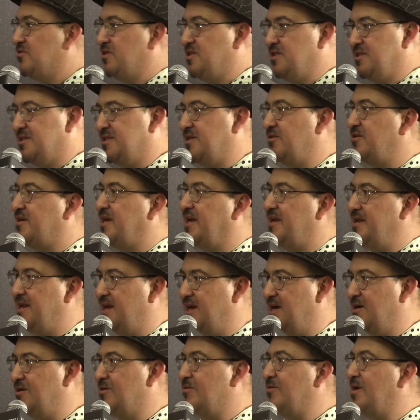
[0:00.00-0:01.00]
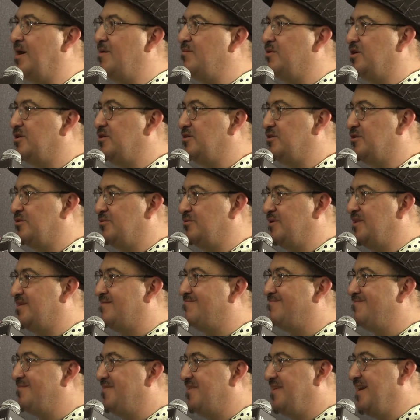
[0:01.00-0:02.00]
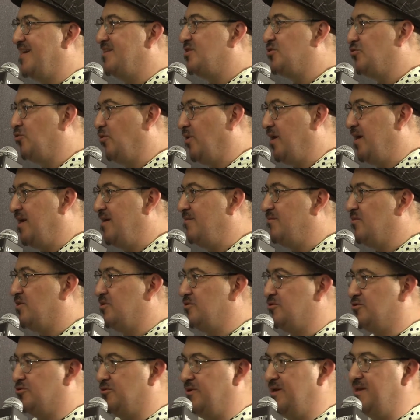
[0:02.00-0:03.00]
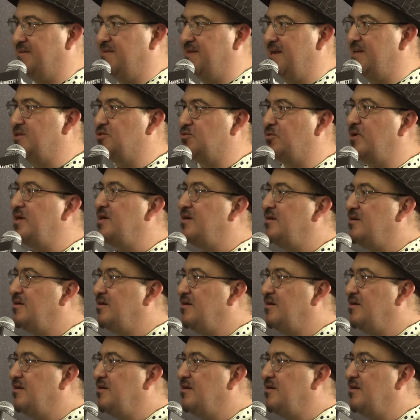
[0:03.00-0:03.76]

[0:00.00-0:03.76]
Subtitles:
You just say, okay, now I'm going to do it that way. I'm going to try it that way.